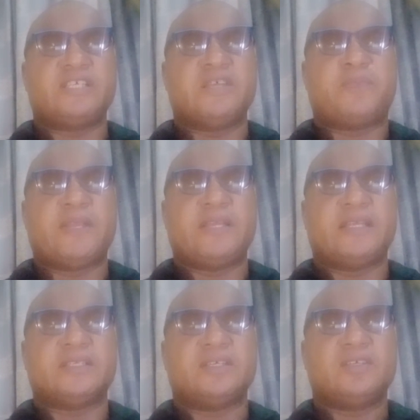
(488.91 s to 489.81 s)

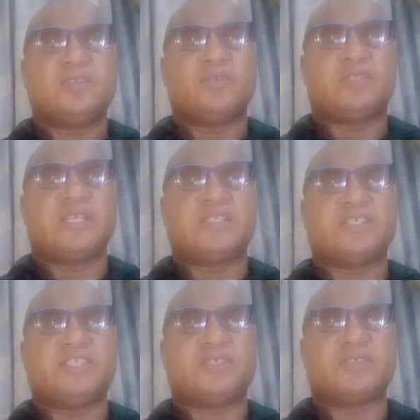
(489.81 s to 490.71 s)
independent to take
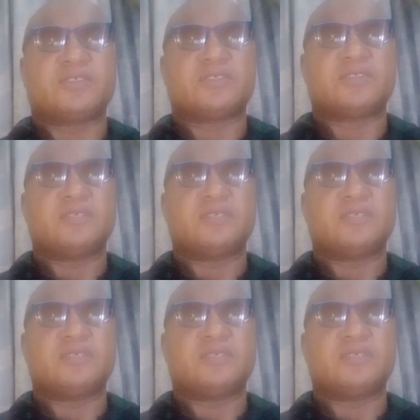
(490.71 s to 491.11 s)
decisions.